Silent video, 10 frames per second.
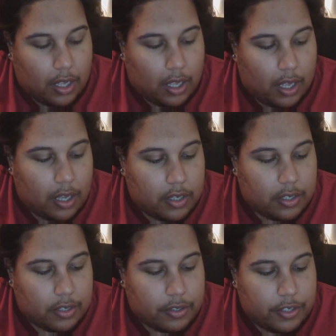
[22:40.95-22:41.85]

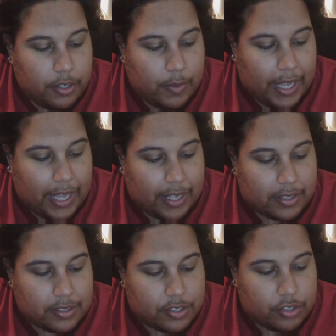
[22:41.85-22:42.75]
Hunger, new
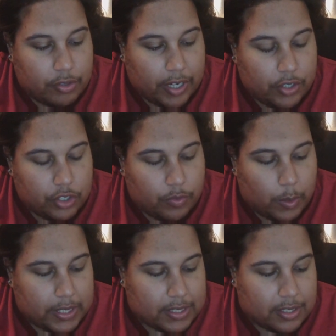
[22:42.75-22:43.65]
hands, strange
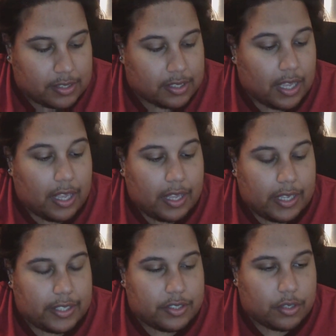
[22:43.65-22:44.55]
voices,
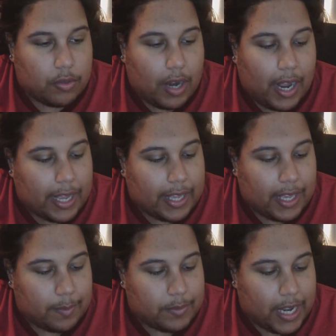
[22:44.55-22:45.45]
its cry
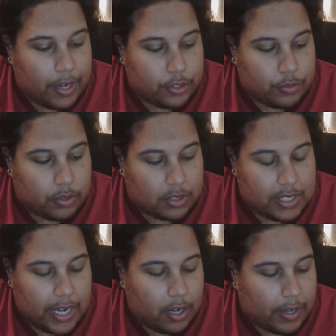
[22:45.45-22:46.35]
came natural
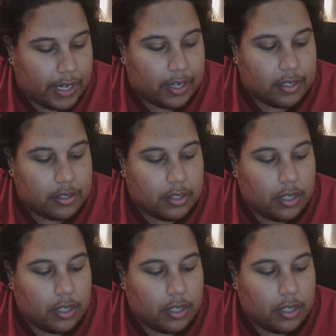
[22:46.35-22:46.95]
tearing.